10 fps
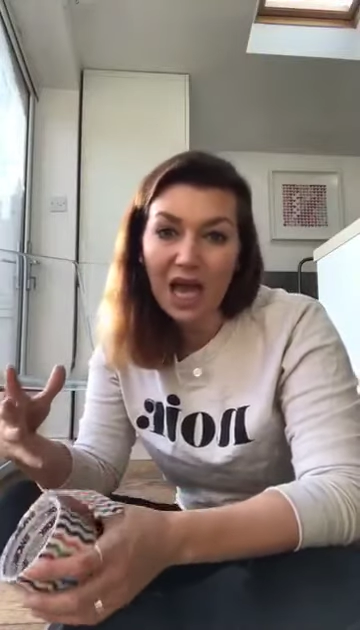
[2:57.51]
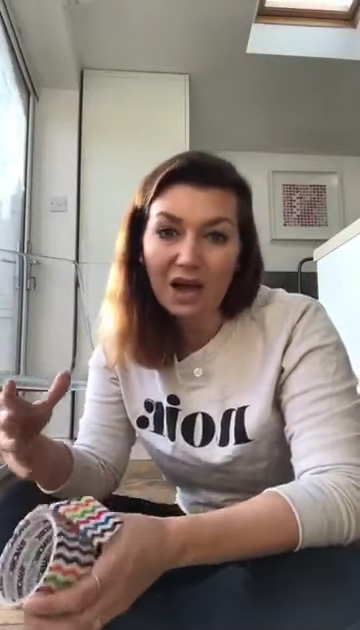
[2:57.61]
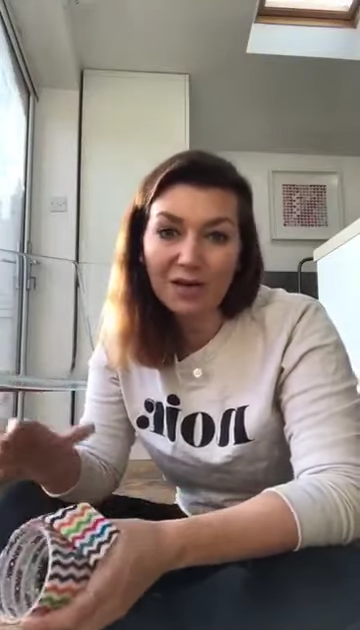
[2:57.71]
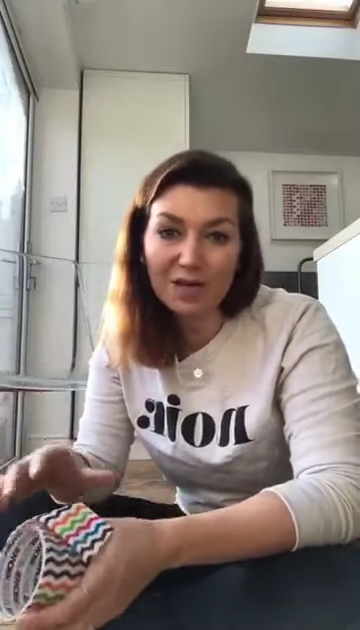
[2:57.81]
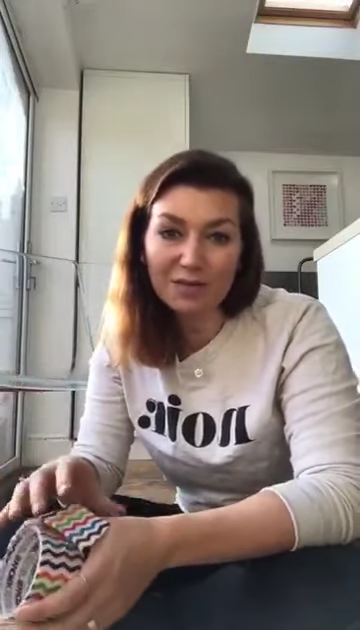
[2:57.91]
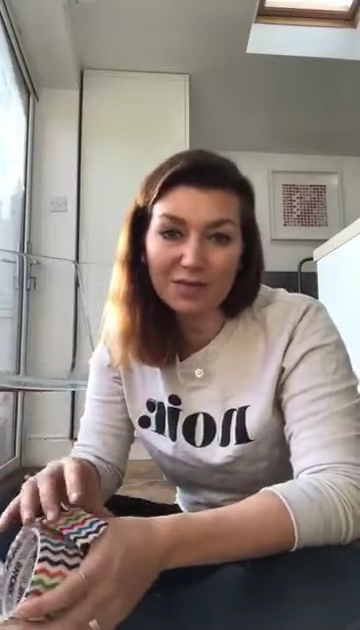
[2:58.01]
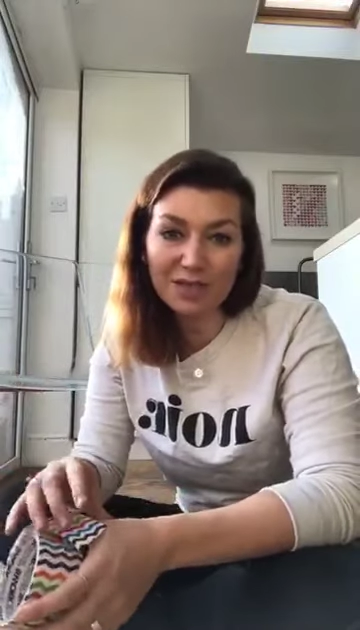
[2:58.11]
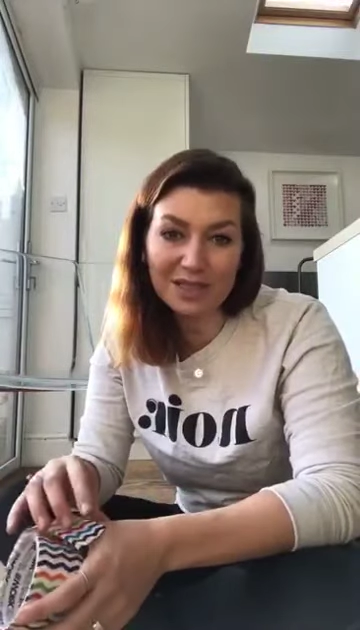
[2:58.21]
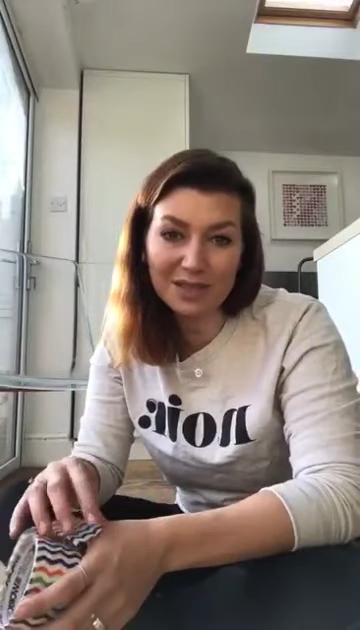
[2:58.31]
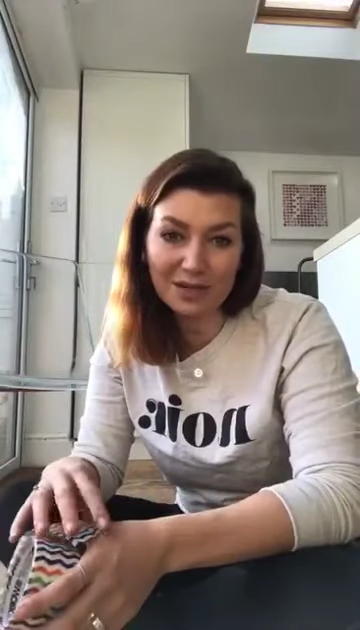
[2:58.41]
Oh no, someone
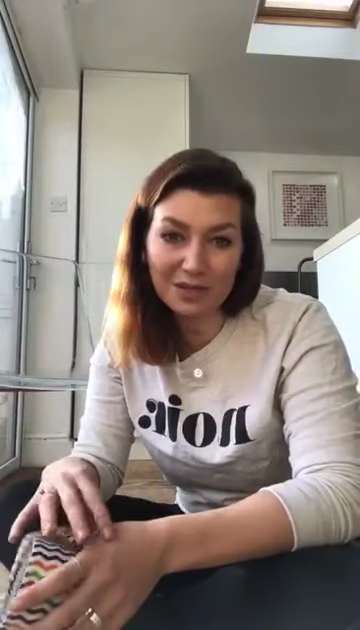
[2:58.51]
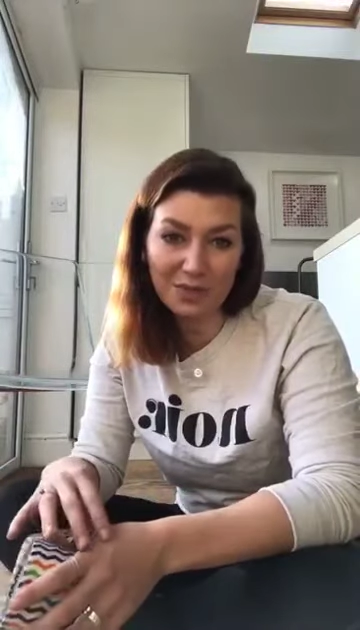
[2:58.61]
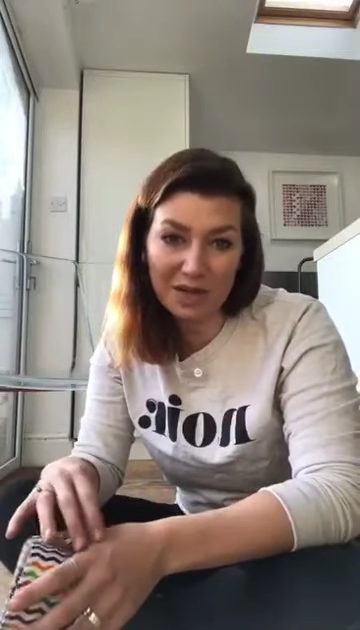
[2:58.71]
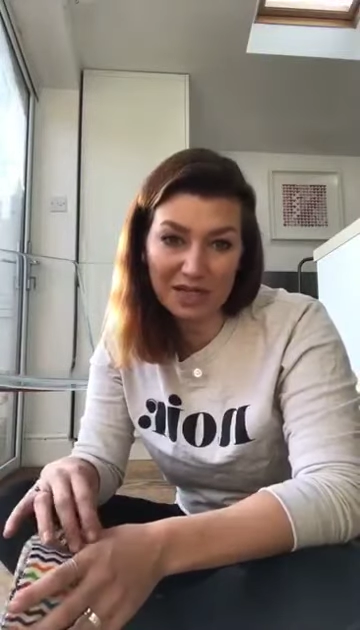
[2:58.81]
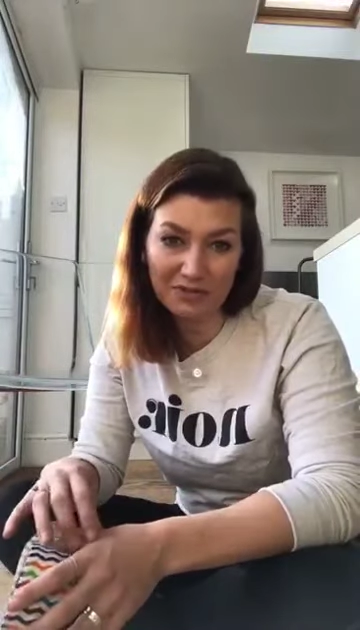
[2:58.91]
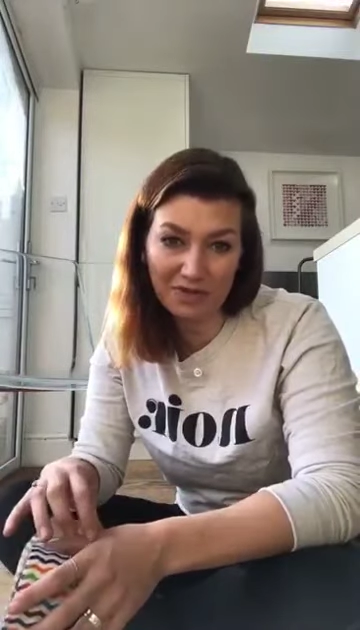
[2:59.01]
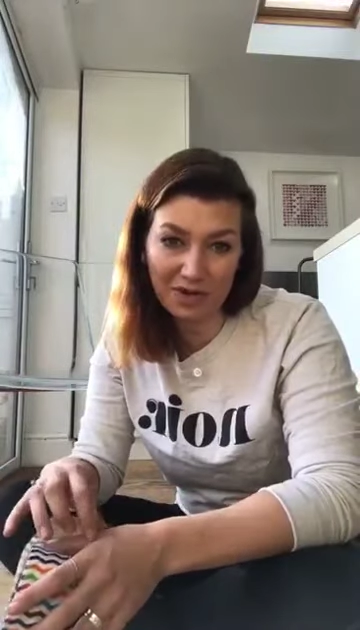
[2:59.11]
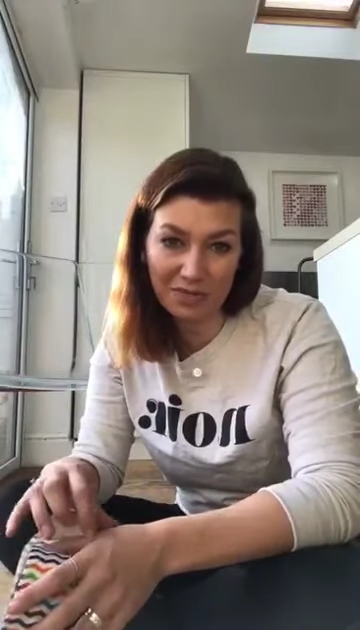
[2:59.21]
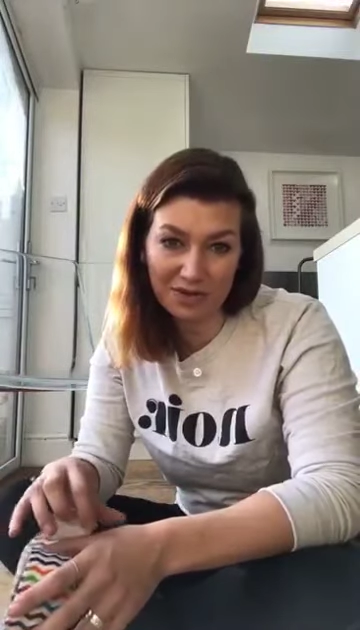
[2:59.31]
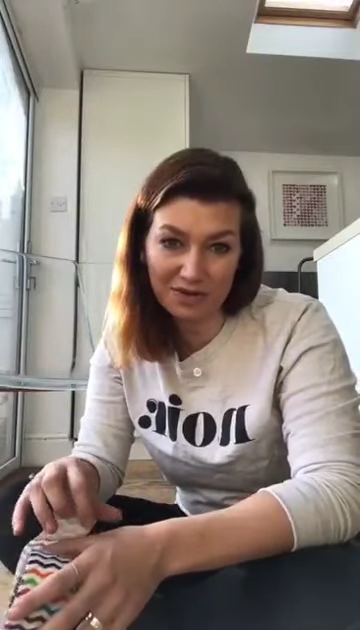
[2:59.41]
in the doctor's waiting room with